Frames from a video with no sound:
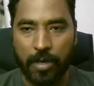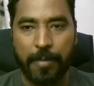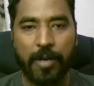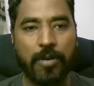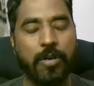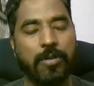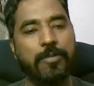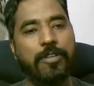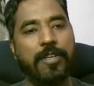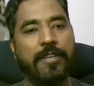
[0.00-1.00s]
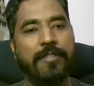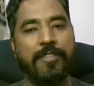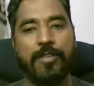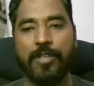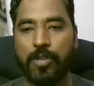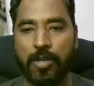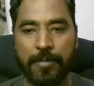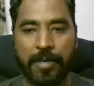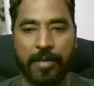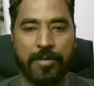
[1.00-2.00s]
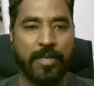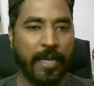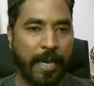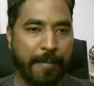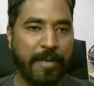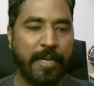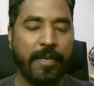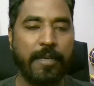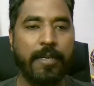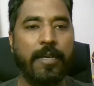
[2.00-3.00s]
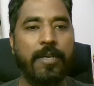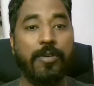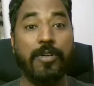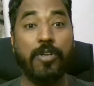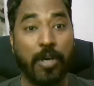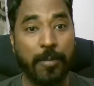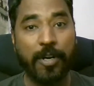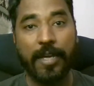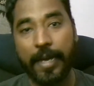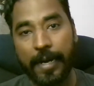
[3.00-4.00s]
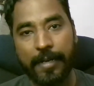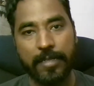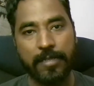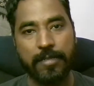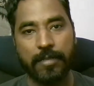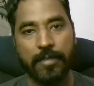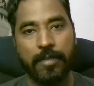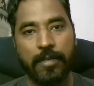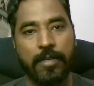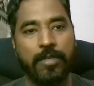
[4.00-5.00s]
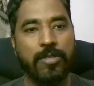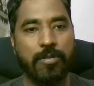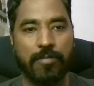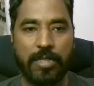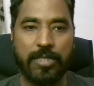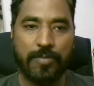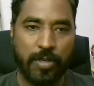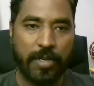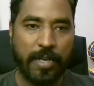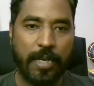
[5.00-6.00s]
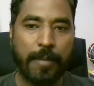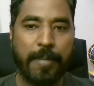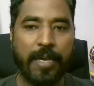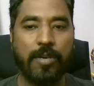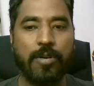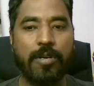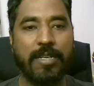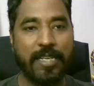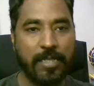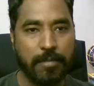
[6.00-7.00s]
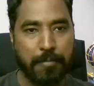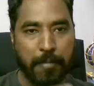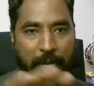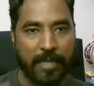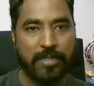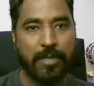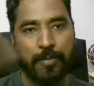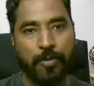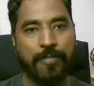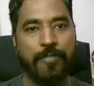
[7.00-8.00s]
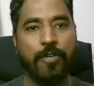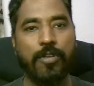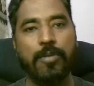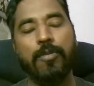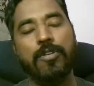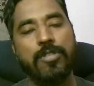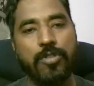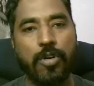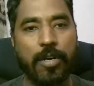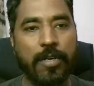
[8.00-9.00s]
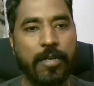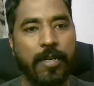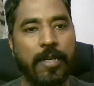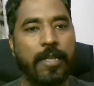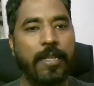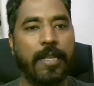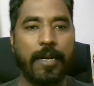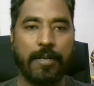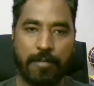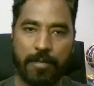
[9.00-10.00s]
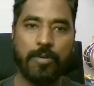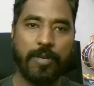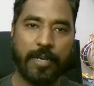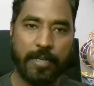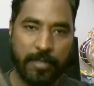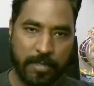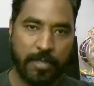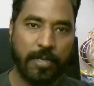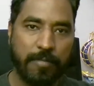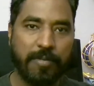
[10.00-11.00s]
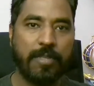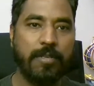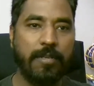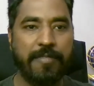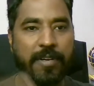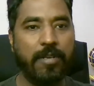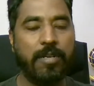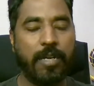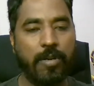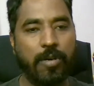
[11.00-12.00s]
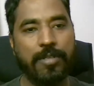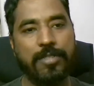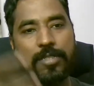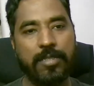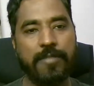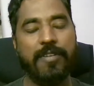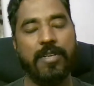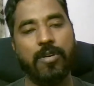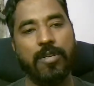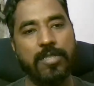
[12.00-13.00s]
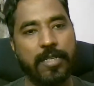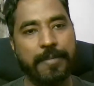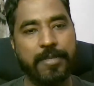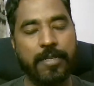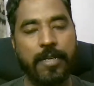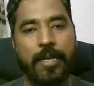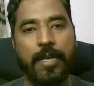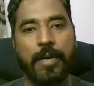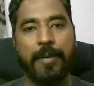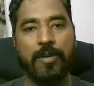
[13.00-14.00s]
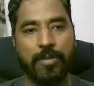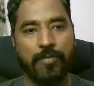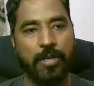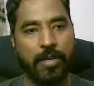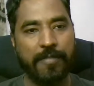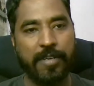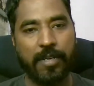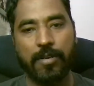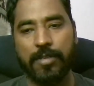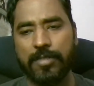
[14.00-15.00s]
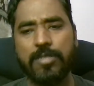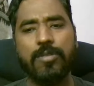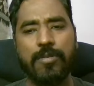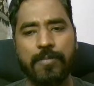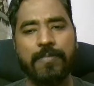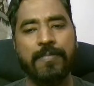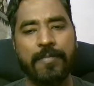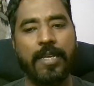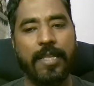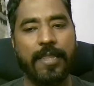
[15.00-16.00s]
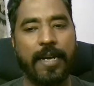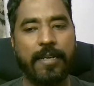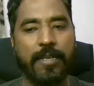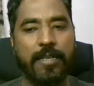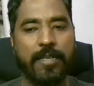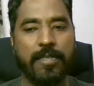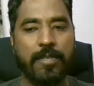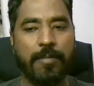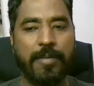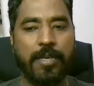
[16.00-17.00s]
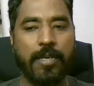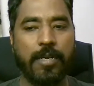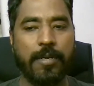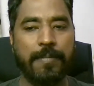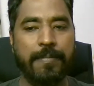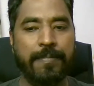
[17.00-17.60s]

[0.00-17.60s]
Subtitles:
about automotive, you can talk about gambling, you can talk about AI tester. So these would really make your test manager portfolio more stronger, that you can consult with different technologies, different concepts about the world of technology. So in that context, it will be will